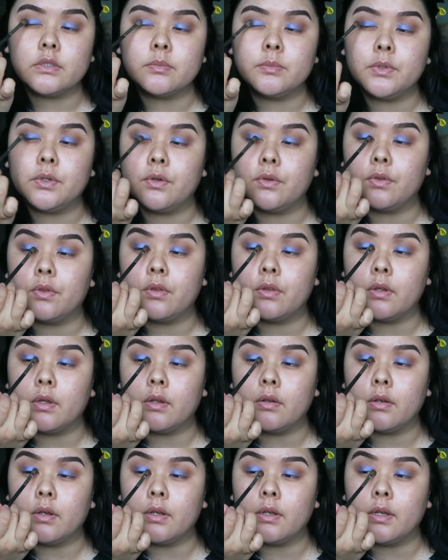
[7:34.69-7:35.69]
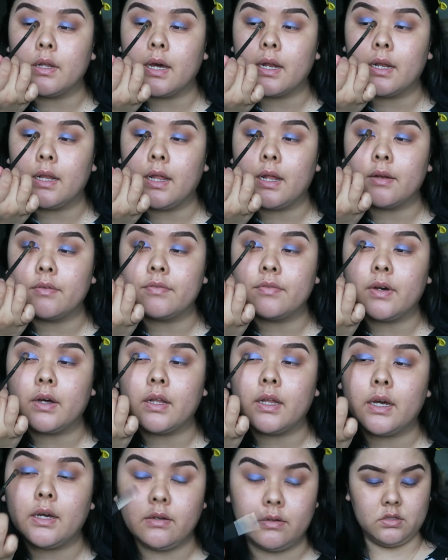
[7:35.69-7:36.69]
smooth and not a lot of
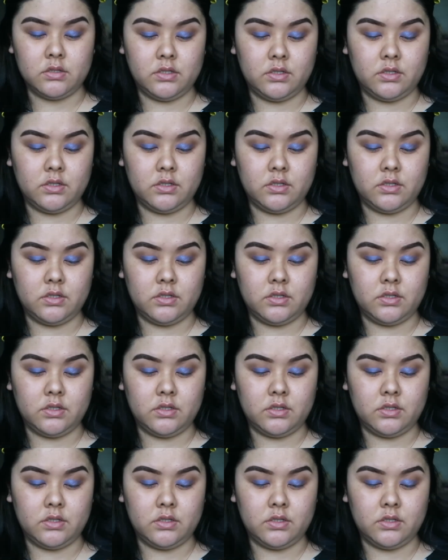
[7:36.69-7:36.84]
fallout.